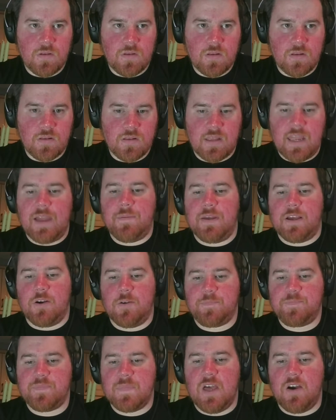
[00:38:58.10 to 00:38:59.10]
There we go.
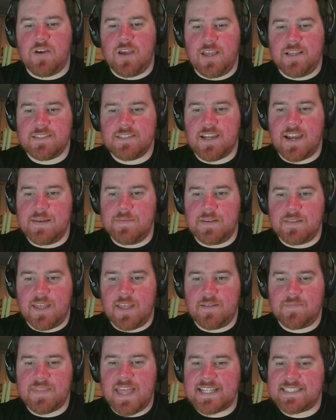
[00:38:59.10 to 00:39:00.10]
Okay, sorry about
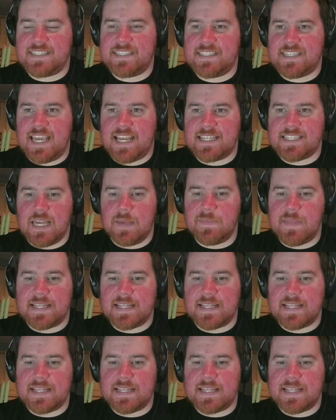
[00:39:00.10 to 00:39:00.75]
that. That's the second time that's